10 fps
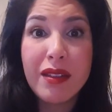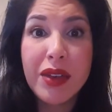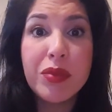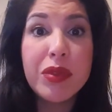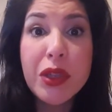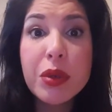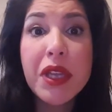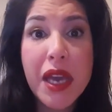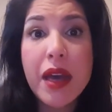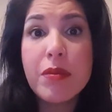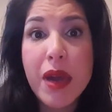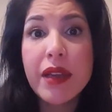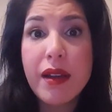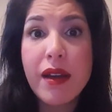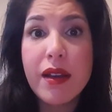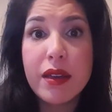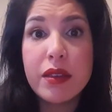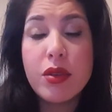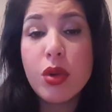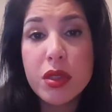I literally had mine
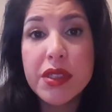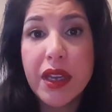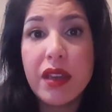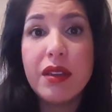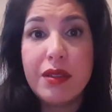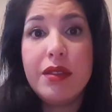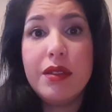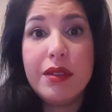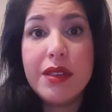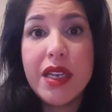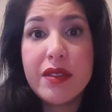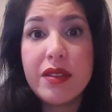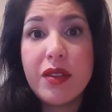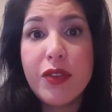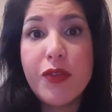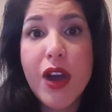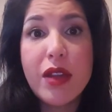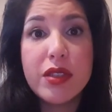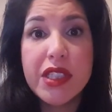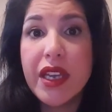on all day yesterday for
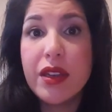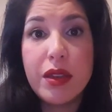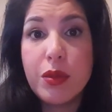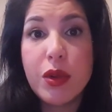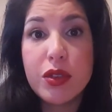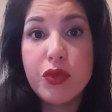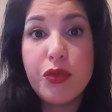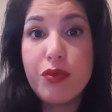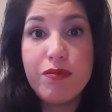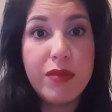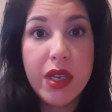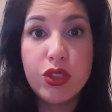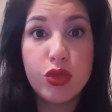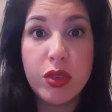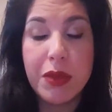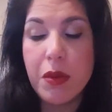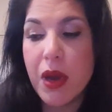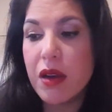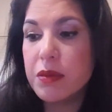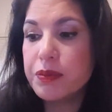Father's Day, and it worked extremely
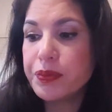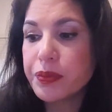well.